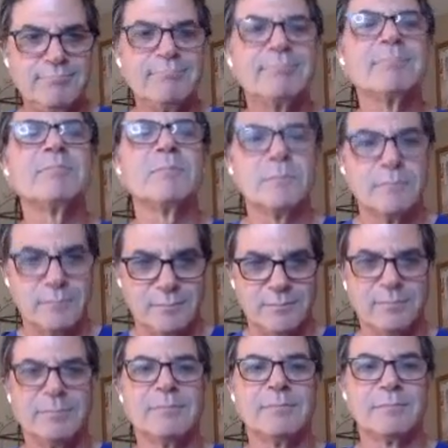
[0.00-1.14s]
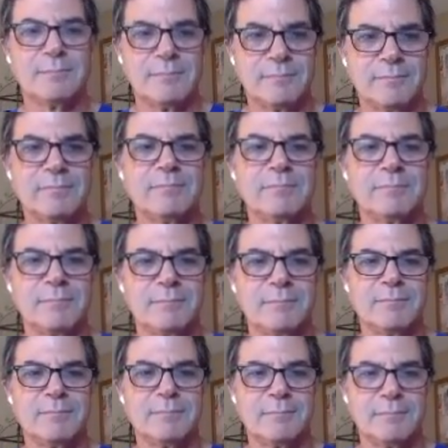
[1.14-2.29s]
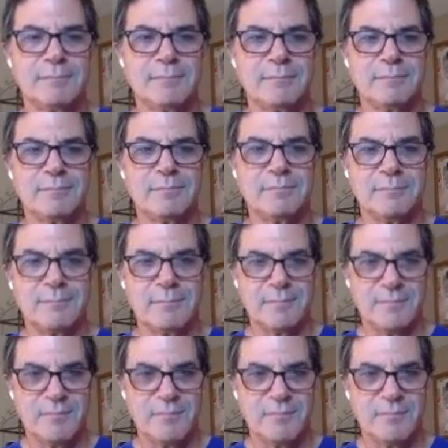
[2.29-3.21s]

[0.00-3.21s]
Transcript: The person shown says nothing.